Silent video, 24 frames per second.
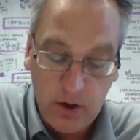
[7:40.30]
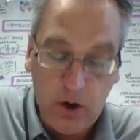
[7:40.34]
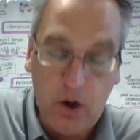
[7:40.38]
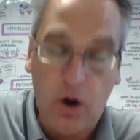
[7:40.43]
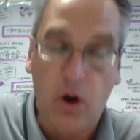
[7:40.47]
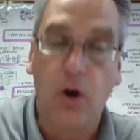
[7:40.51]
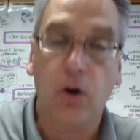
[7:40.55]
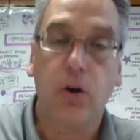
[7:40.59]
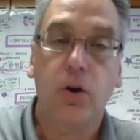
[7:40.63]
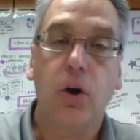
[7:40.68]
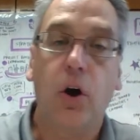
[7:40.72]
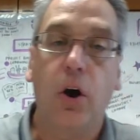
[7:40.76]

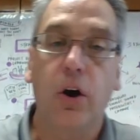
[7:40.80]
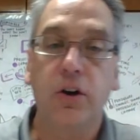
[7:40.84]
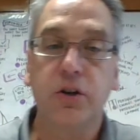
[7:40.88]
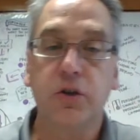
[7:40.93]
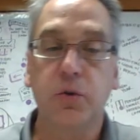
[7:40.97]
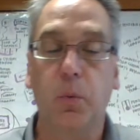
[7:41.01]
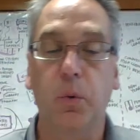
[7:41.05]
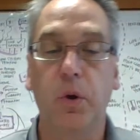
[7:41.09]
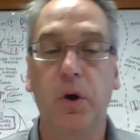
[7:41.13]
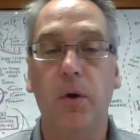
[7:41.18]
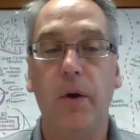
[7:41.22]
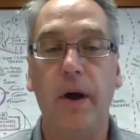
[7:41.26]
All cars
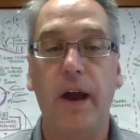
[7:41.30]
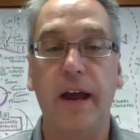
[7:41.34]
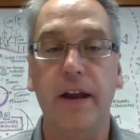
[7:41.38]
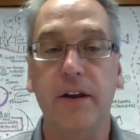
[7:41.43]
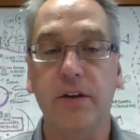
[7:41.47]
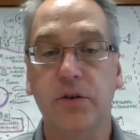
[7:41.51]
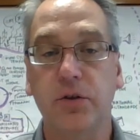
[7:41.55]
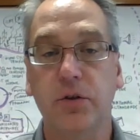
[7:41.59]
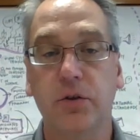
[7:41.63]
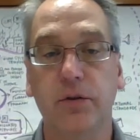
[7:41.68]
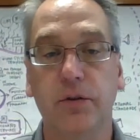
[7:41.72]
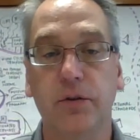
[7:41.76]
will
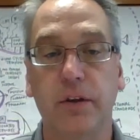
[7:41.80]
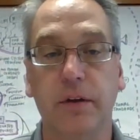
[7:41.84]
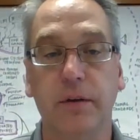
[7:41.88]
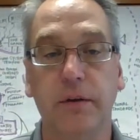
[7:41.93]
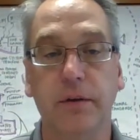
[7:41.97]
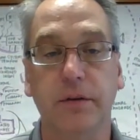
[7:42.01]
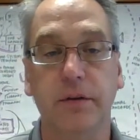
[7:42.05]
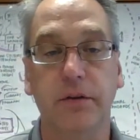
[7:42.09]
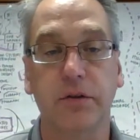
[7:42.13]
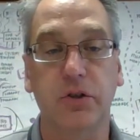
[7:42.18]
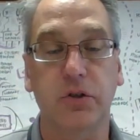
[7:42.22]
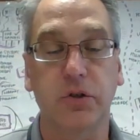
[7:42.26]
enter
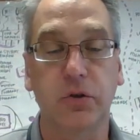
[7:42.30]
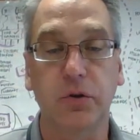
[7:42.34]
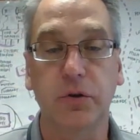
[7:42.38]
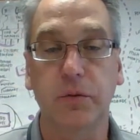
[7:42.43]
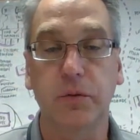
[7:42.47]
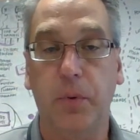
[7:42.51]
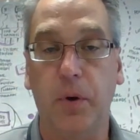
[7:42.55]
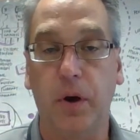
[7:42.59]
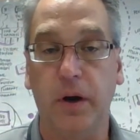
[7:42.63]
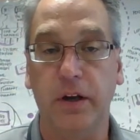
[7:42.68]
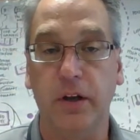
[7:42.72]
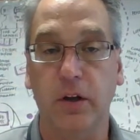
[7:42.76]
the, the
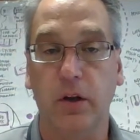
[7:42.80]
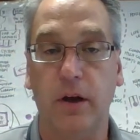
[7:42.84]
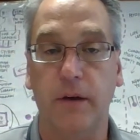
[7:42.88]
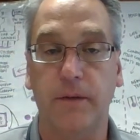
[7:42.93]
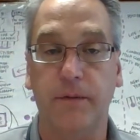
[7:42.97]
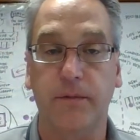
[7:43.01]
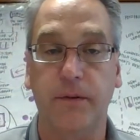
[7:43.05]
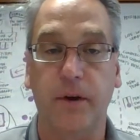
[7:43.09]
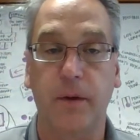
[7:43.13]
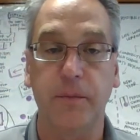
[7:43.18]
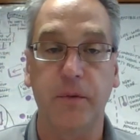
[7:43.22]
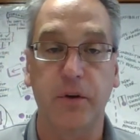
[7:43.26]
student parking lot
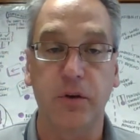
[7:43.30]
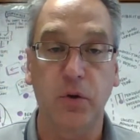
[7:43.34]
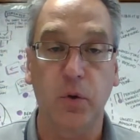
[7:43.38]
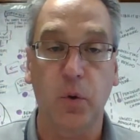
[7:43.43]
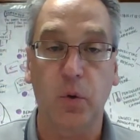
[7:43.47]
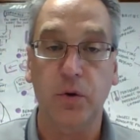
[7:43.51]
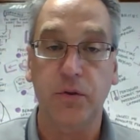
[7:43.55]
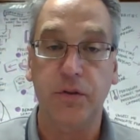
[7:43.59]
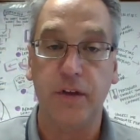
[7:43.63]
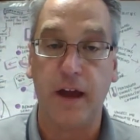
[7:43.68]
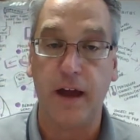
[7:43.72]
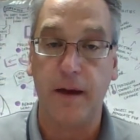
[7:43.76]
from the
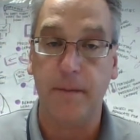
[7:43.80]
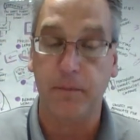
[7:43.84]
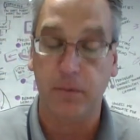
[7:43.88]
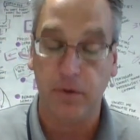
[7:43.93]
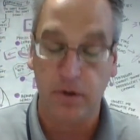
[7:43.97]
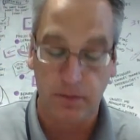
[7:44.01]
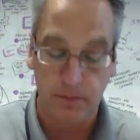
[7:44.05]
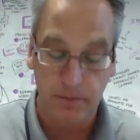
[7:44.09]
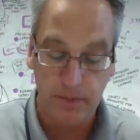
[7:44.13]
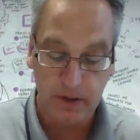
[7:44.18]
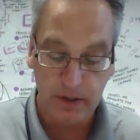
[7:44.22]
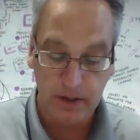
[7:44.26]
North
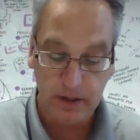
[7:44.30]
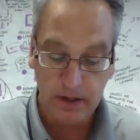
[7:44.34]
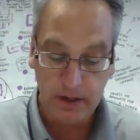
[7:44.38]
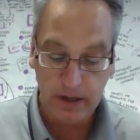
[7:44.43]
Emblem